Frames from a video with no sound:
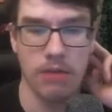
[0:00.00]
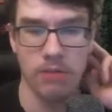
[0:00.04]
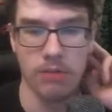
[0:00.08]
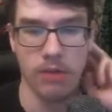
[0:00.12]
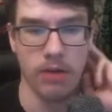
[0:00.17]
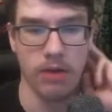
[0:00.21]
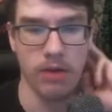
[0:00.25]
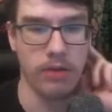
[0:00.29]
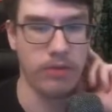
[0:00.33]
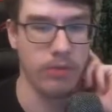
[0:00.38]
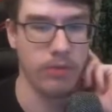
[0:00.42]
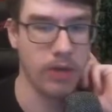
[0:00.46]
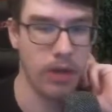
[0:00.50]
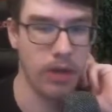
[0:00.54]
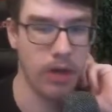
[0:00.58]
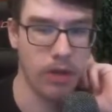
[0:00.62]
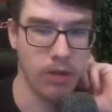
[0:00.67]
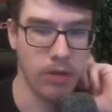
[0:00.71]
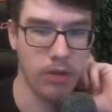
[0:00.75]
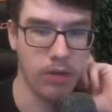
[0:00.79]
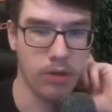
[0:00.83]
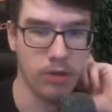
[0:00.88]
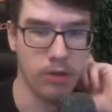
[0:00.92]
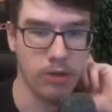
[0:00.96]
but when I
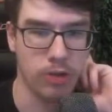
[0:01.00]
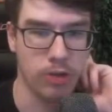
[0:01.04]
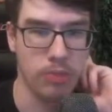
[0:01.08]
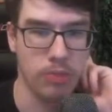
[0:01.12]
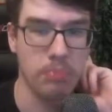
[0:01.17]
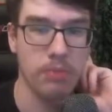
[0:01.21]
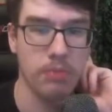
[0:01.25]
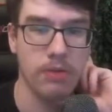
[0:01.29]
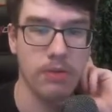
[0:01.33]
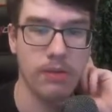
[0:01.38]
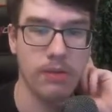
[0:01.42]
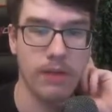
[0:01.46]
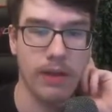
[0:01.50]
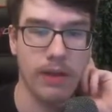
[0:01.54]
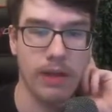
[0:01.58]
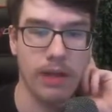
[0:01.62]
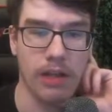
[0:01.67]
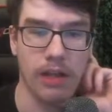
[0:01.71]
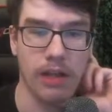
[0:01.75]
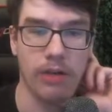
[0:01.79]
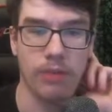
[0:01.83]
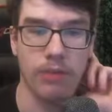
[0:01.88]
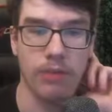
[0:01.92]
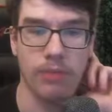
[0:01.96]
lock a shop, it
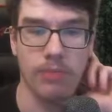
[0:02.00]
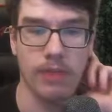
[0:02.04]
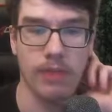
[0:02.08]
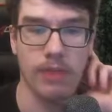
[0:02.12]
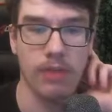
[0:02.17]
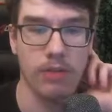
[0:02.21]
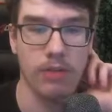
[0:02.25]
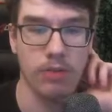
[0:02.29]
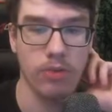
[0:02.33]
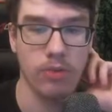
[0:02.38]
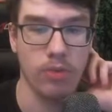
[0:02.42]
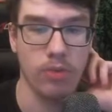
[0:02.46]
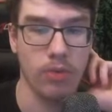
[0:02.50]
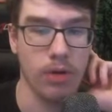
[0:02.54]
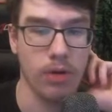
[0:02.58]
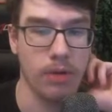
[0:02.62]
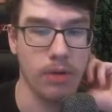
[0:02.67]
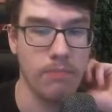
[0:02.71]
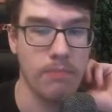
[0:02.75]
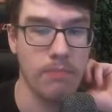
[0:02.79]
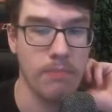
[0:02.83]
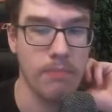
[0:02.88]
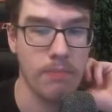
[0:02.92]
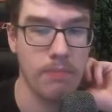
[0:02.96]
allows me to
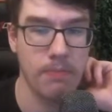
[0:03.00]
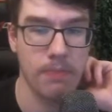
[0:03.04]
um,